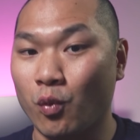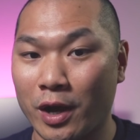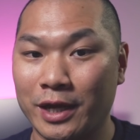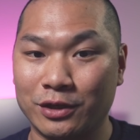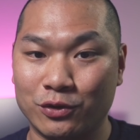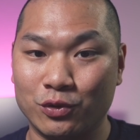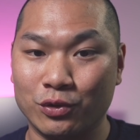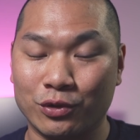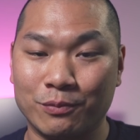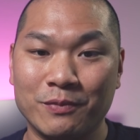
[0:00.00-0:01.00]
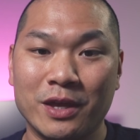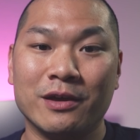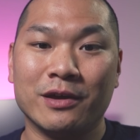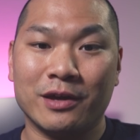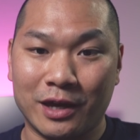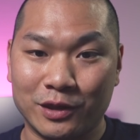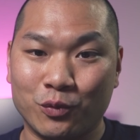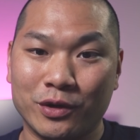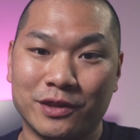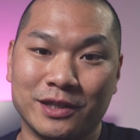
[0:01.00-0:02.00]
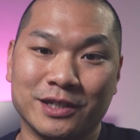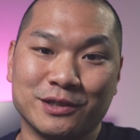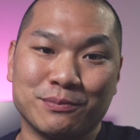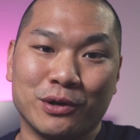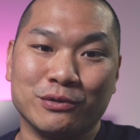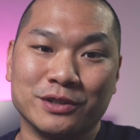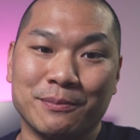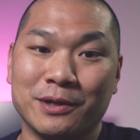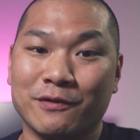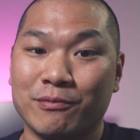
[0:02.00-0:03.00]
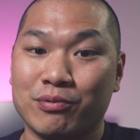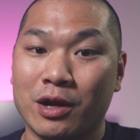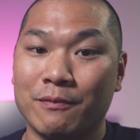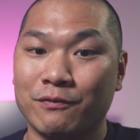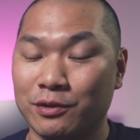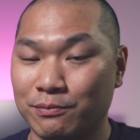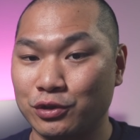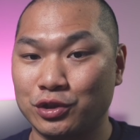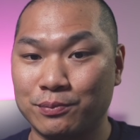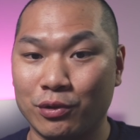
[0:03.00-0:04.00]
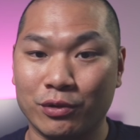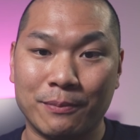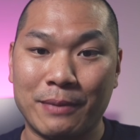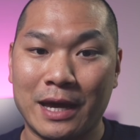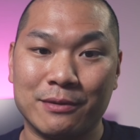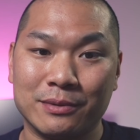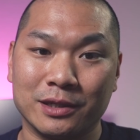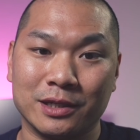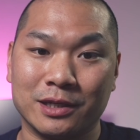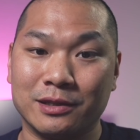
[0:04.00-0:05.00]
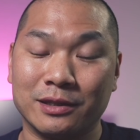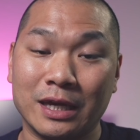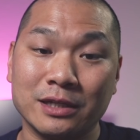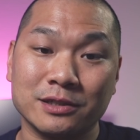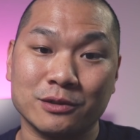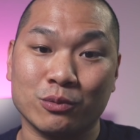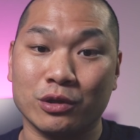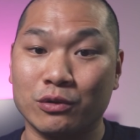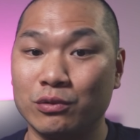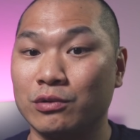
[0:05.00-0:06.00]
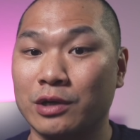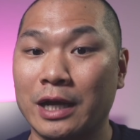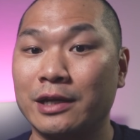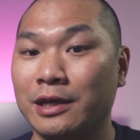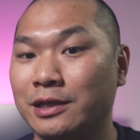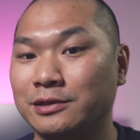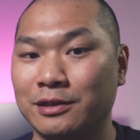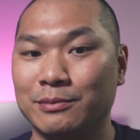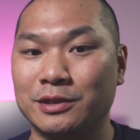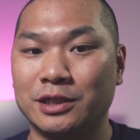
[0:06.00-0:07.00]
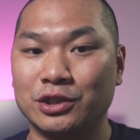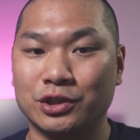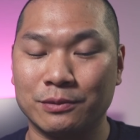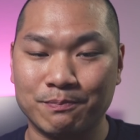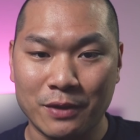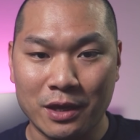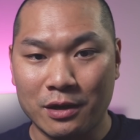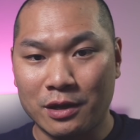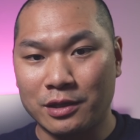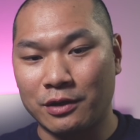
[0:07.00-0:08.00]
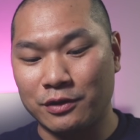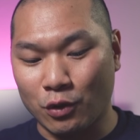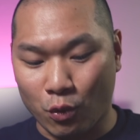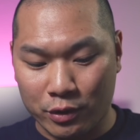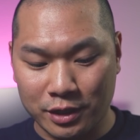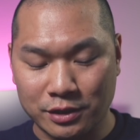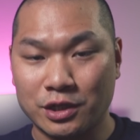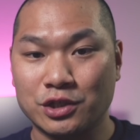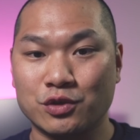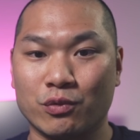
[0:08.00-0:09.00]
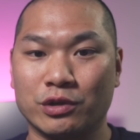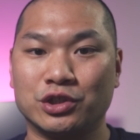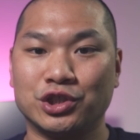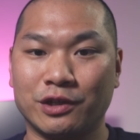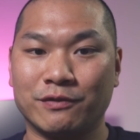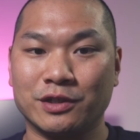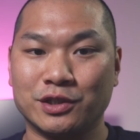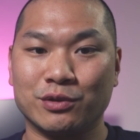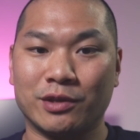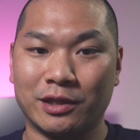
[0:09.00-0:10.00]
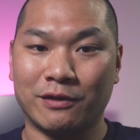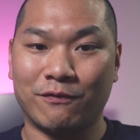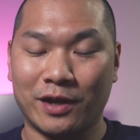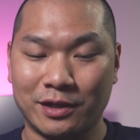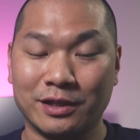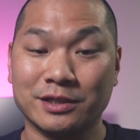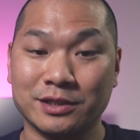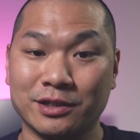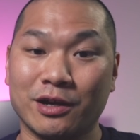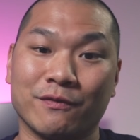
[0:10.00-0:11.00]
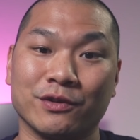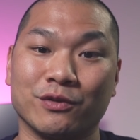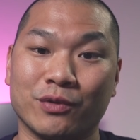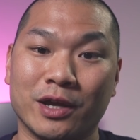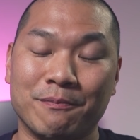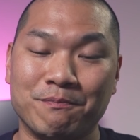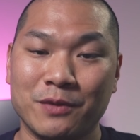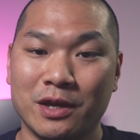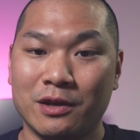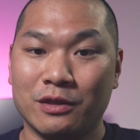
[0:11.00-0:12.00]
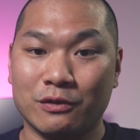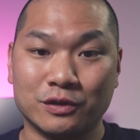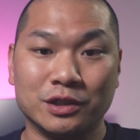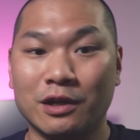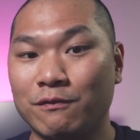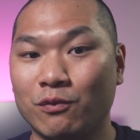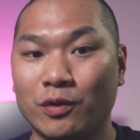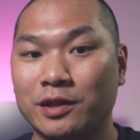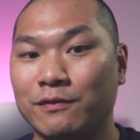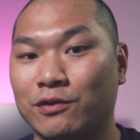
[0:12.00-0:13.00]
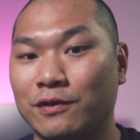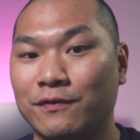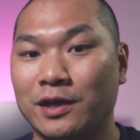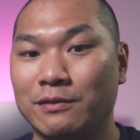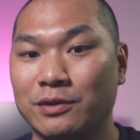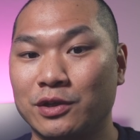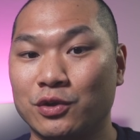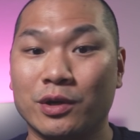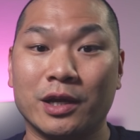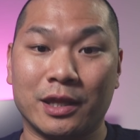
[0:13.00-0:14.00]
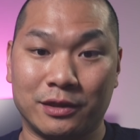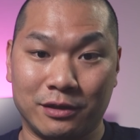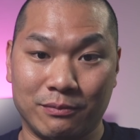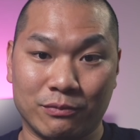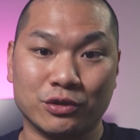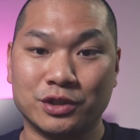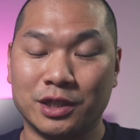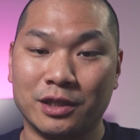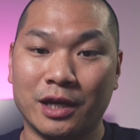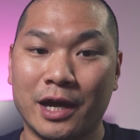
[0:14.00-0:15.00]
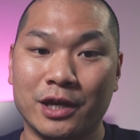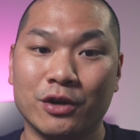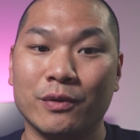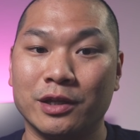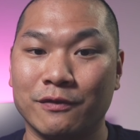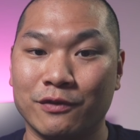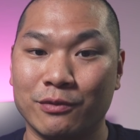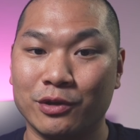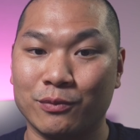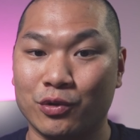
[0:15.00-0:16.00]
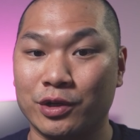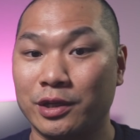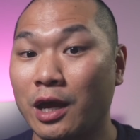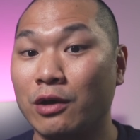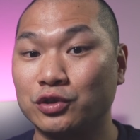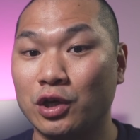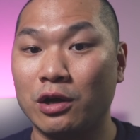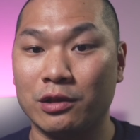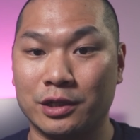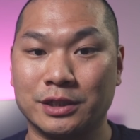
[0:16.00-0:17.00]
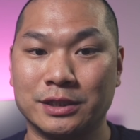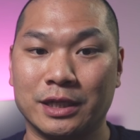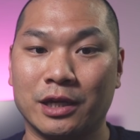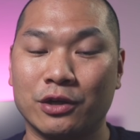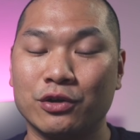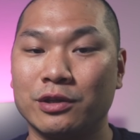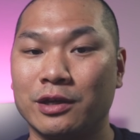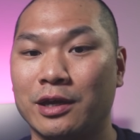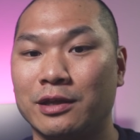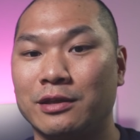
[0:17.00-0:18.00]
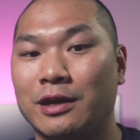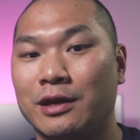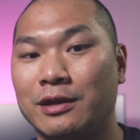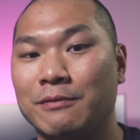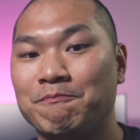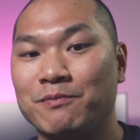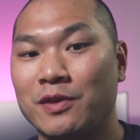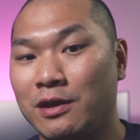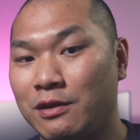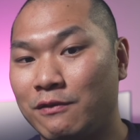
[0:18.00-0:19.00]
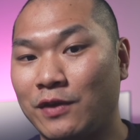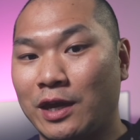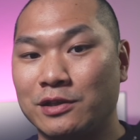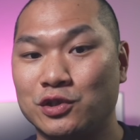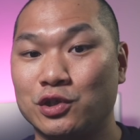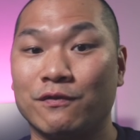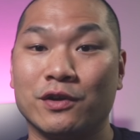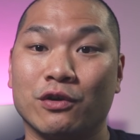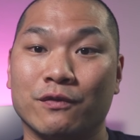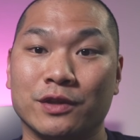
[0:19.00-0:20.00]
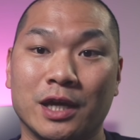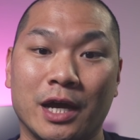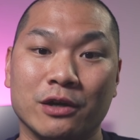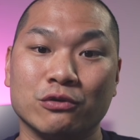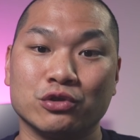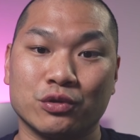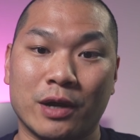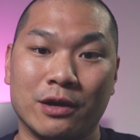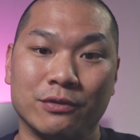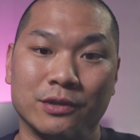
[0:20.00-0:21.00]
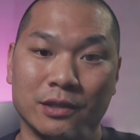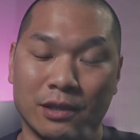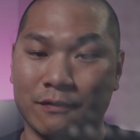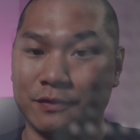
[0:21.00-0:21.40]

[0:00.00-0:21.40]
wide cooler, and the width does pose a bit of a problem for the push-pull compatibility in cases where the cooler height has a limitation. Now in the orientation where it's shifted so that the fan doesn't cover the RAM, there's enough width for a fan, but you're at the mercy of the I/O end of your motherboard and how tall it is, and I couldn't get a fan to fit over the I/O shroud of